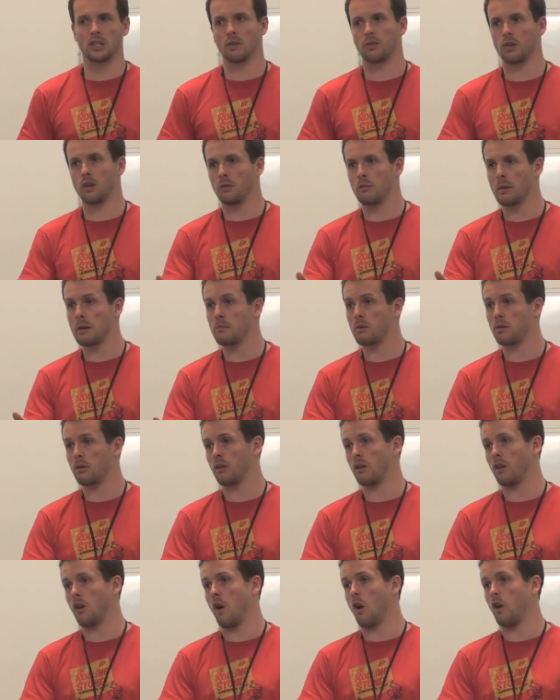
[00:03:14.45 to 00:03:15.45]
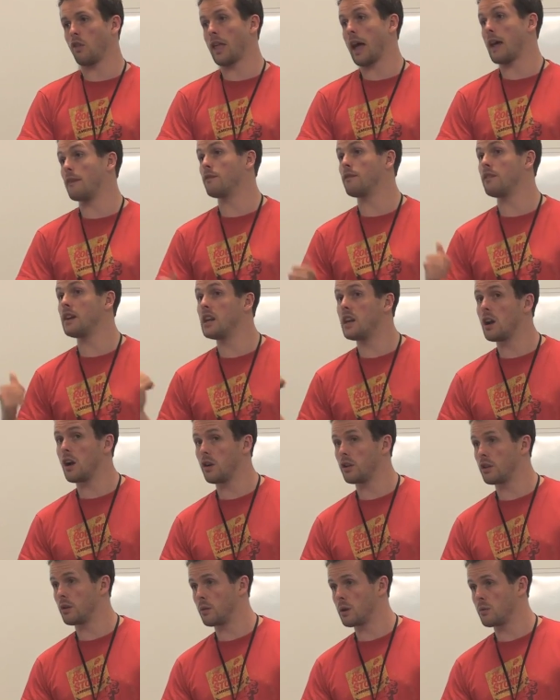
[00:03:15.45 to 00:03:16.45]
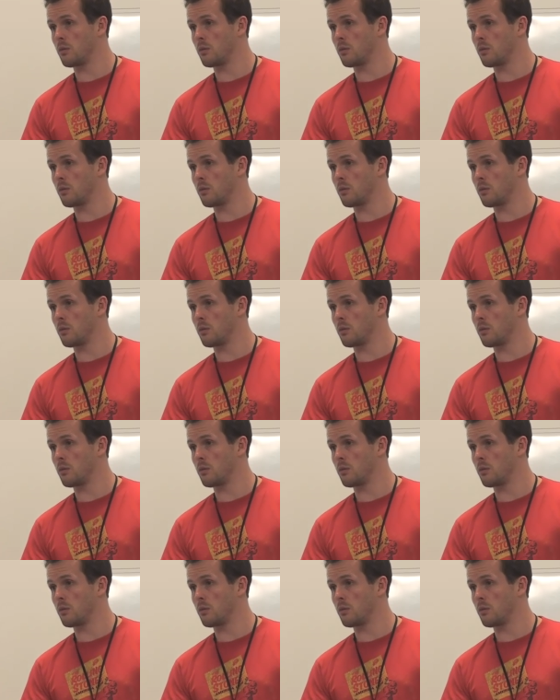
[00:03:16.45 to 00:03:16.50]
And if you remember on that video that